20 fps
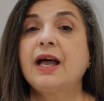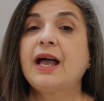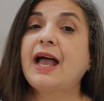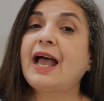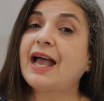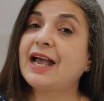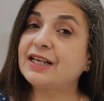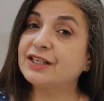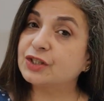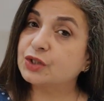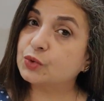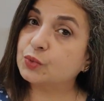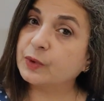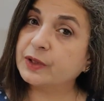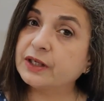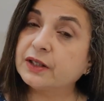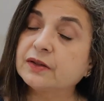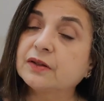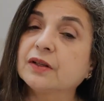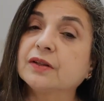as
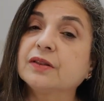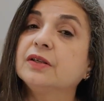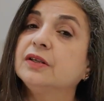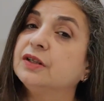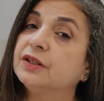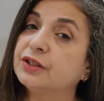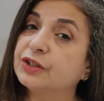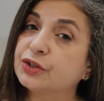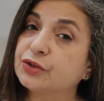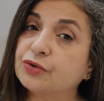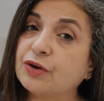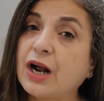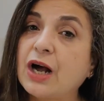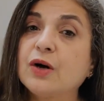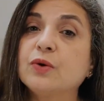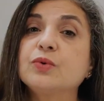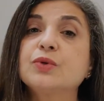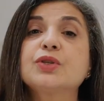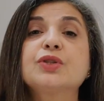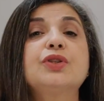will the third
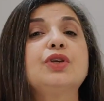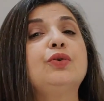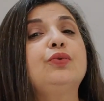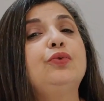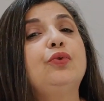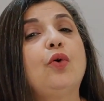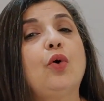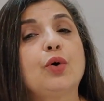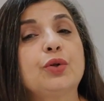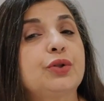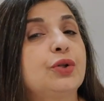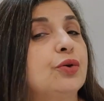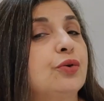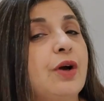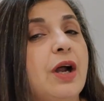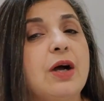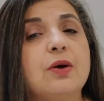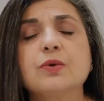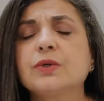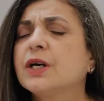round, the fourth
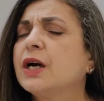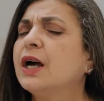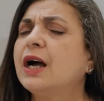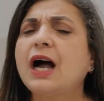round,